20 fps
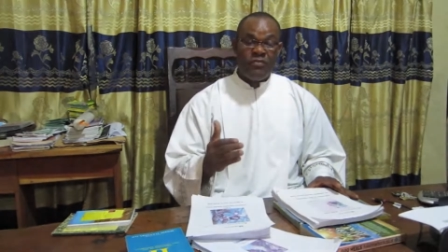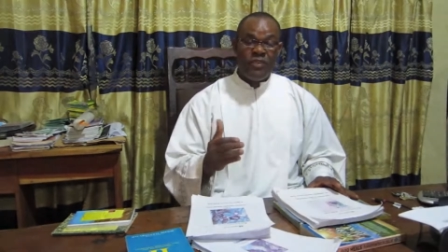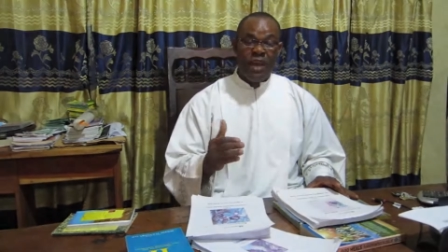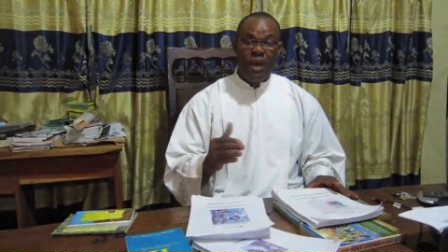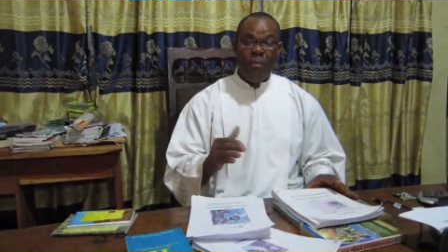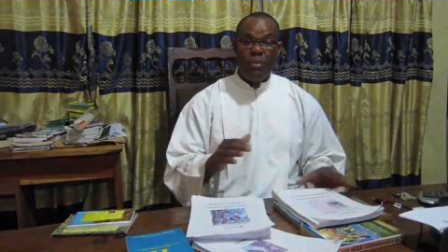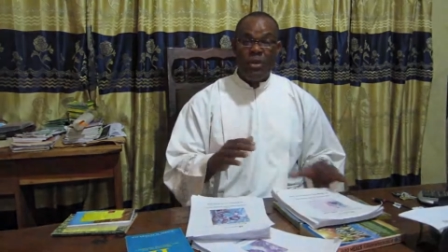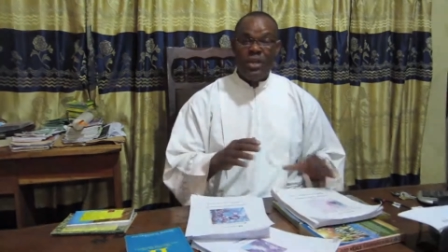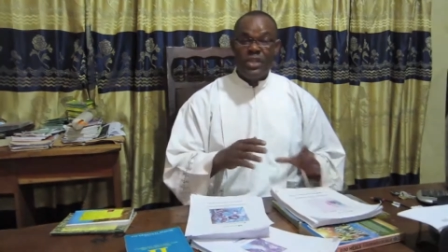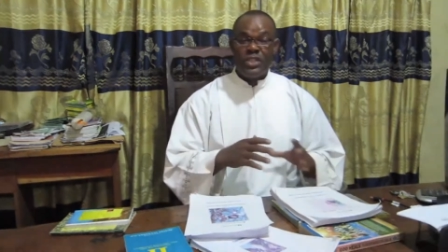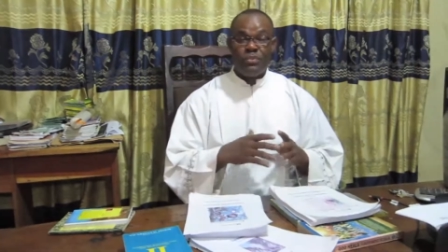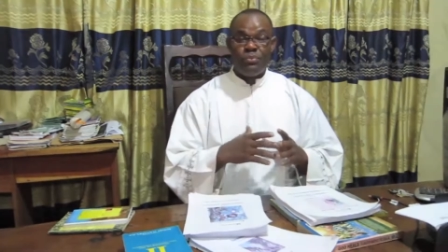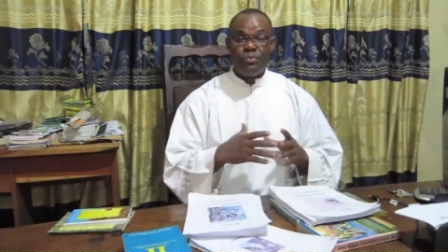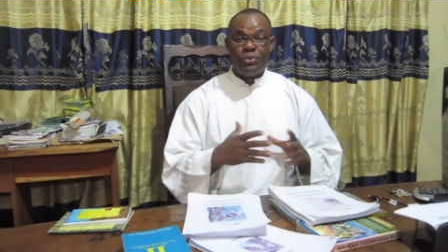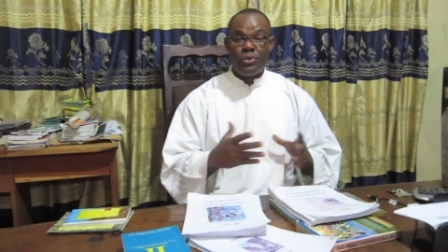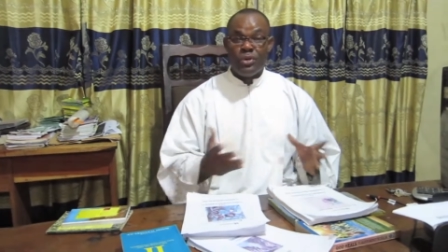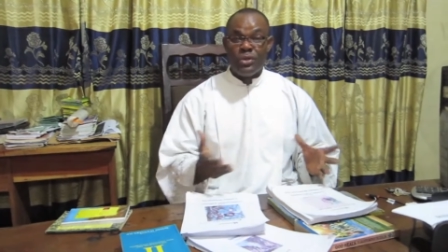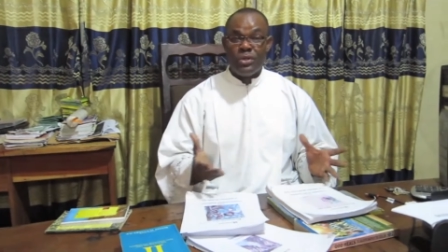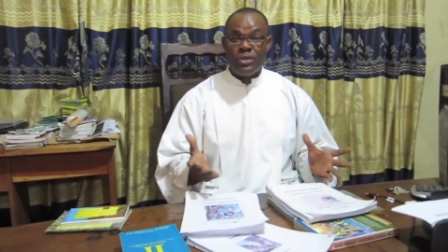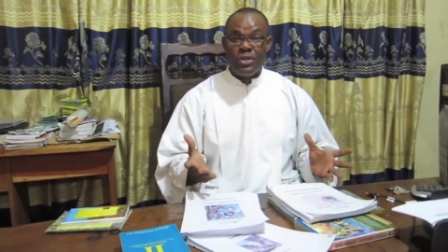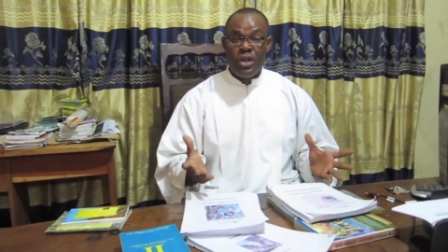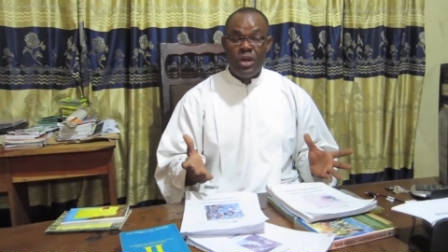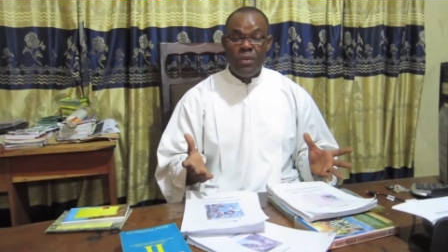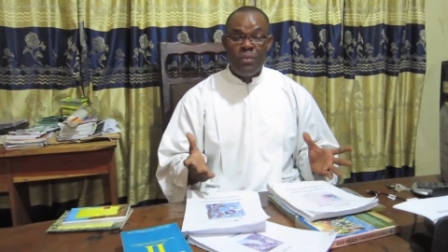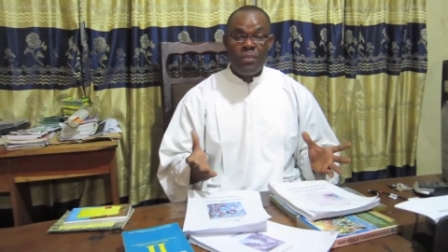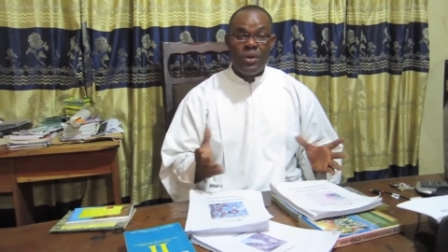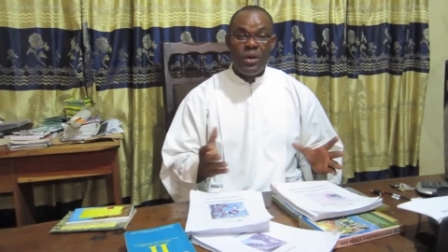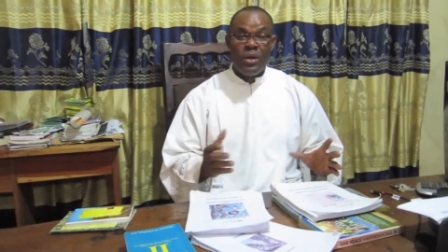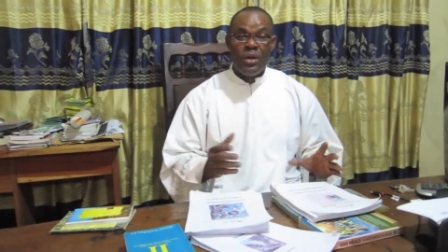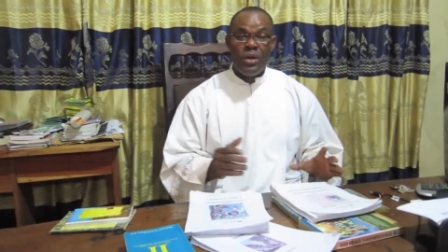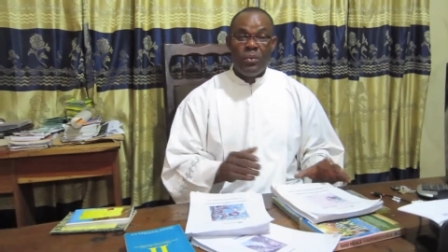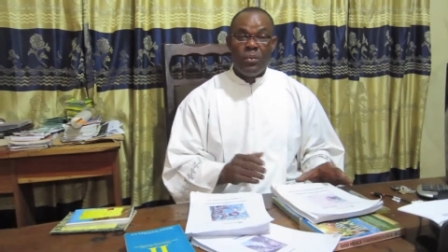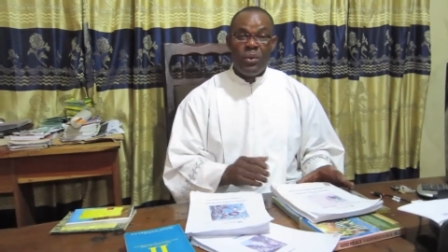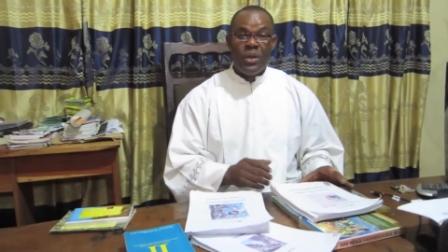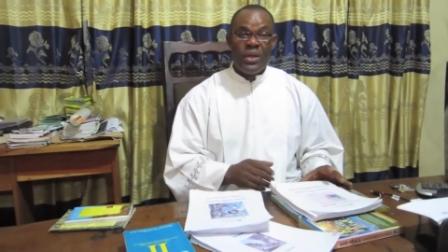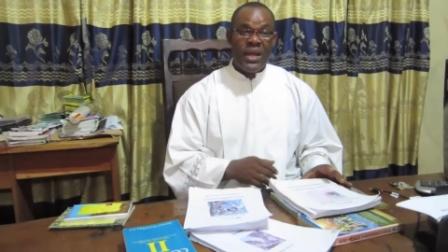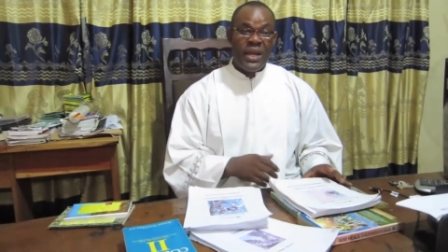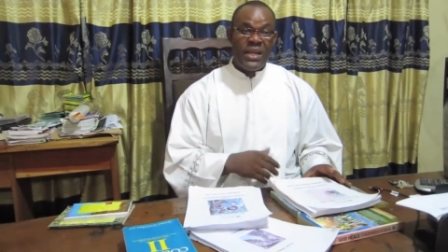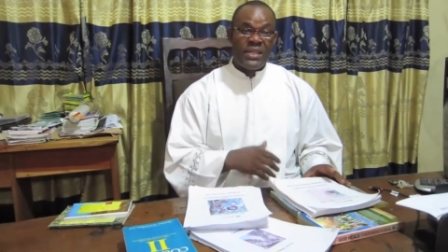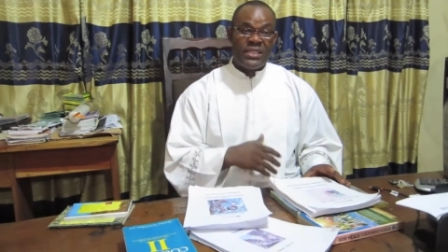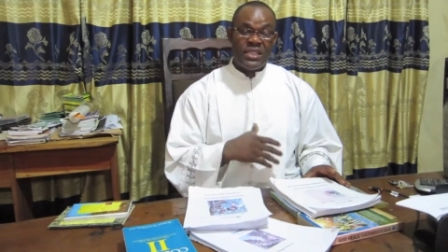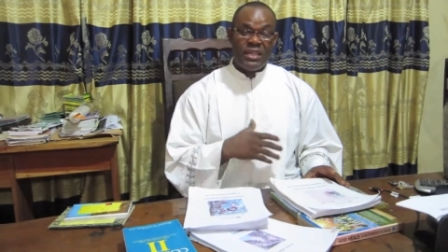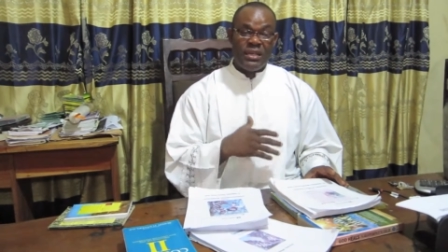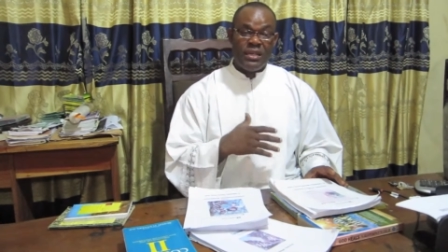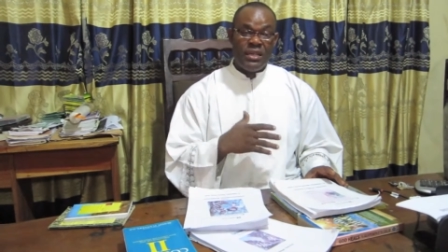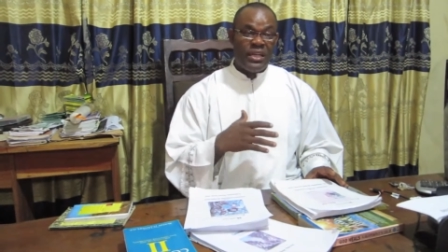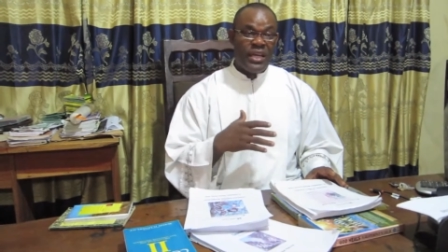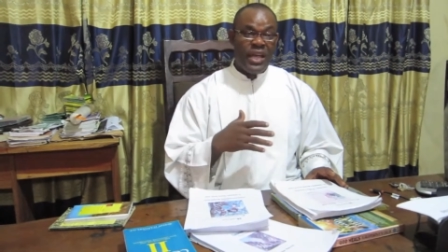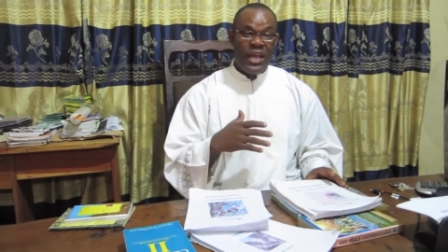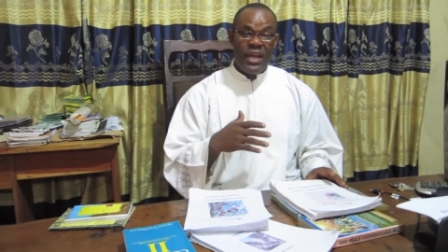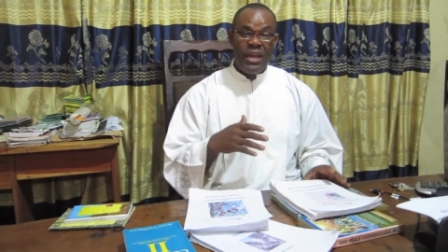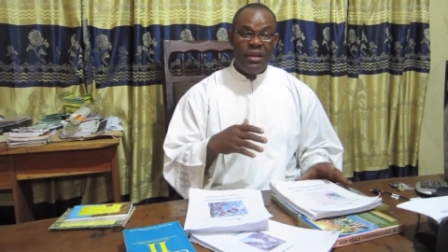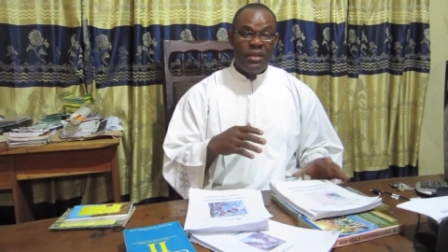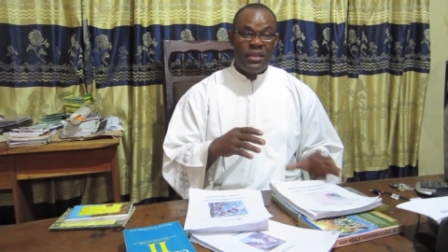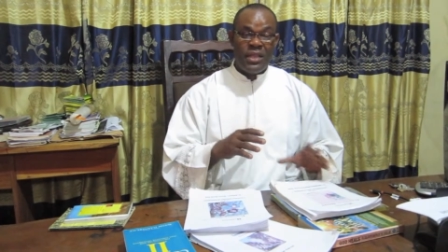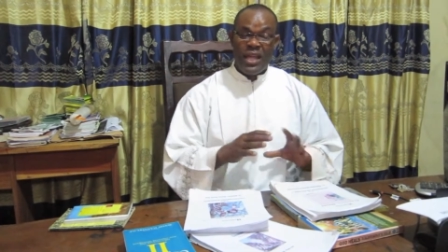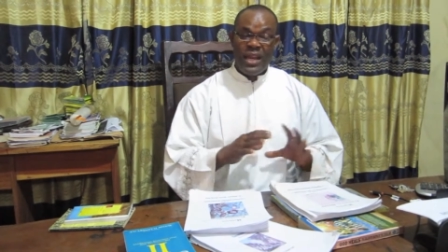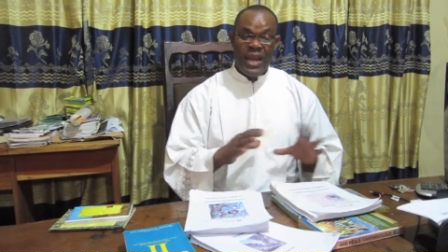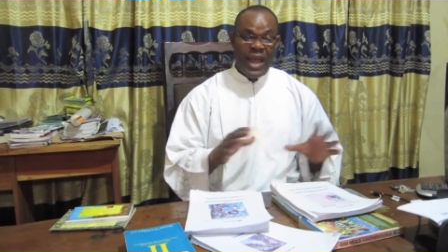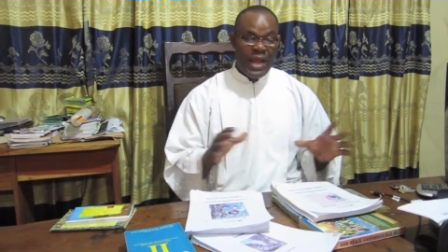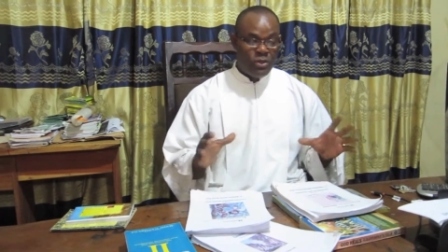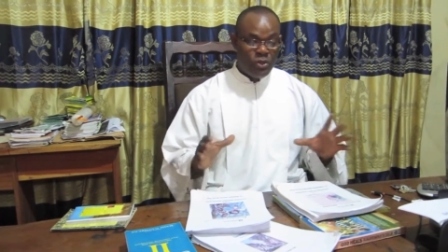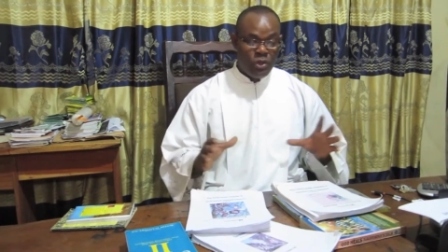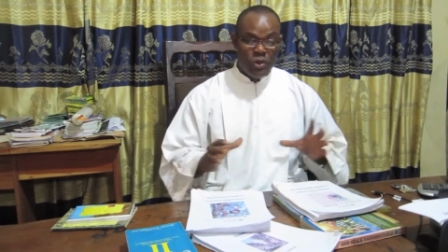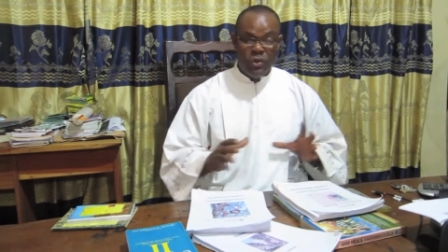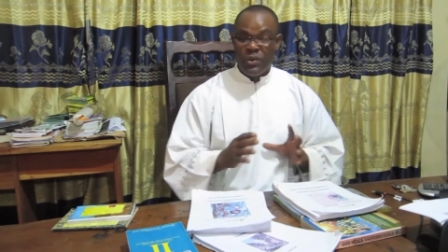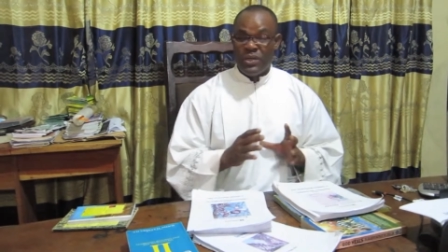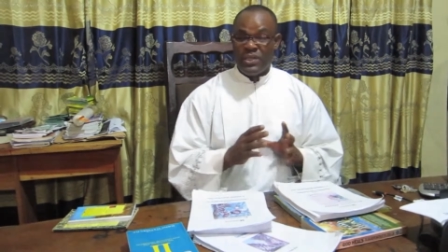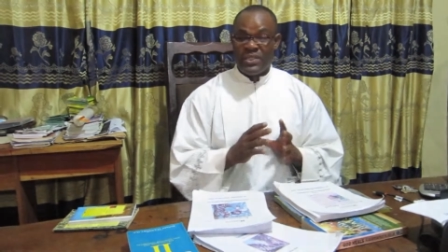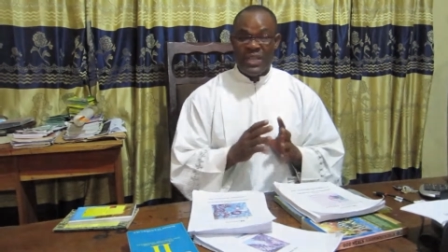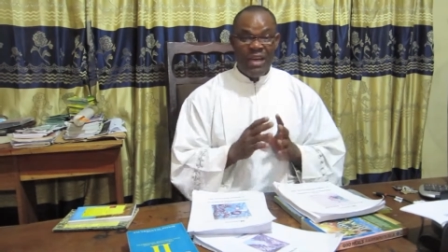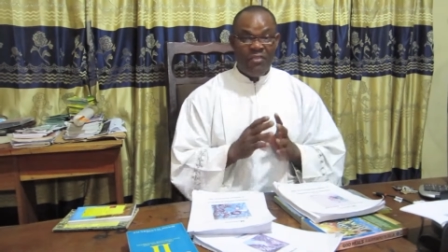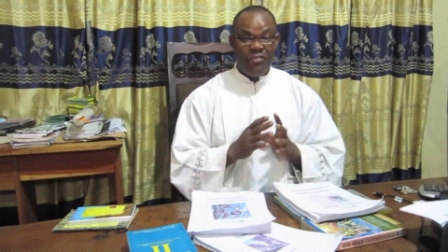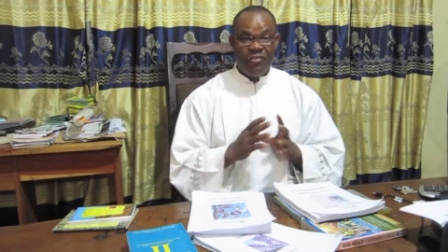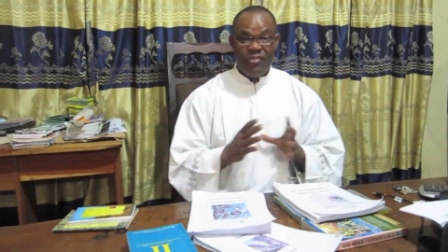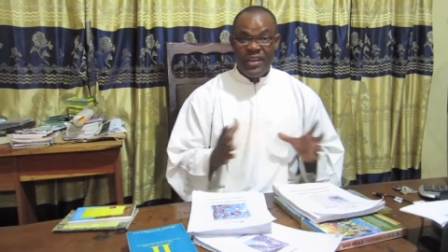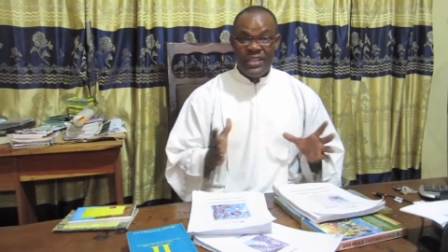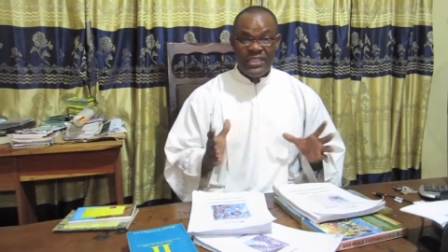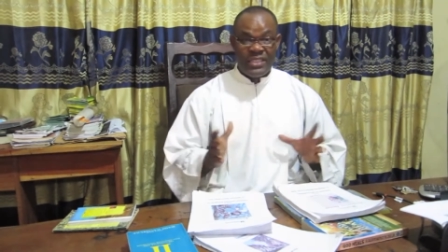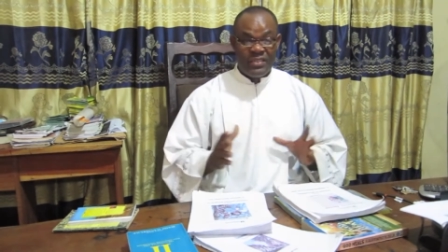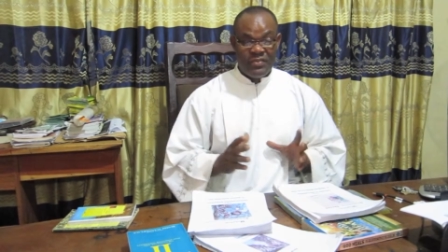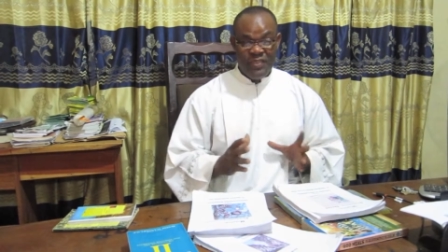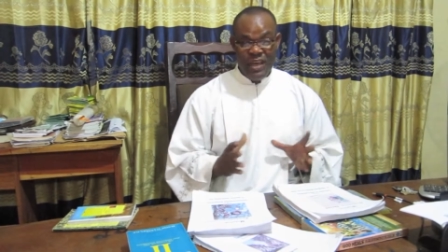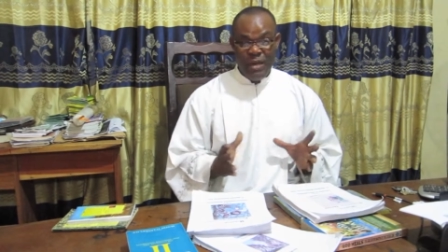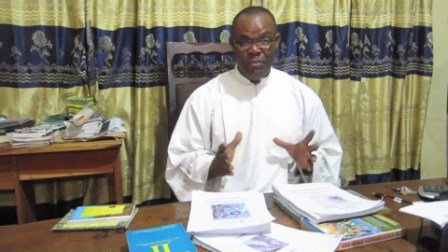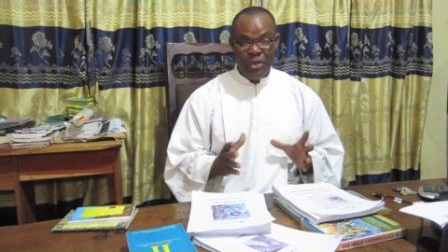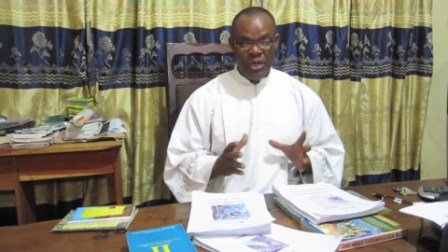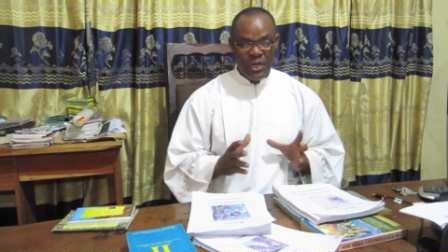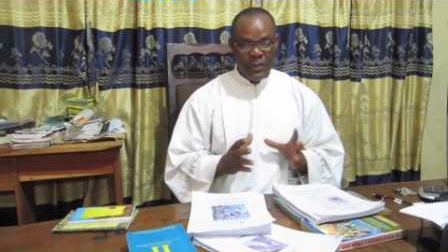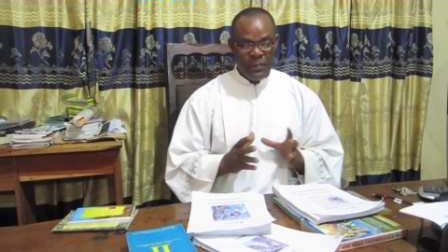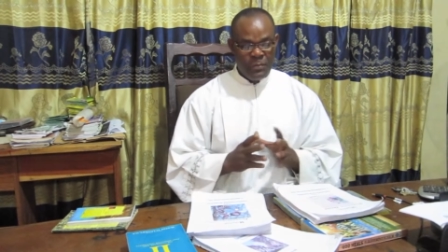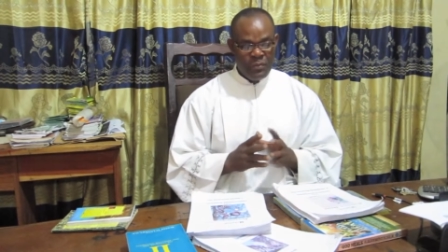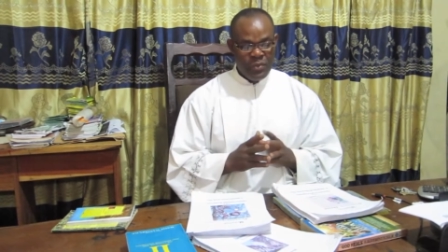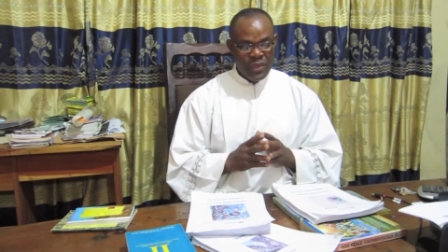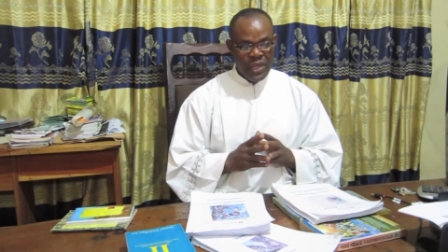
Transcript: family is broken up when there's a, anything at all that affects the family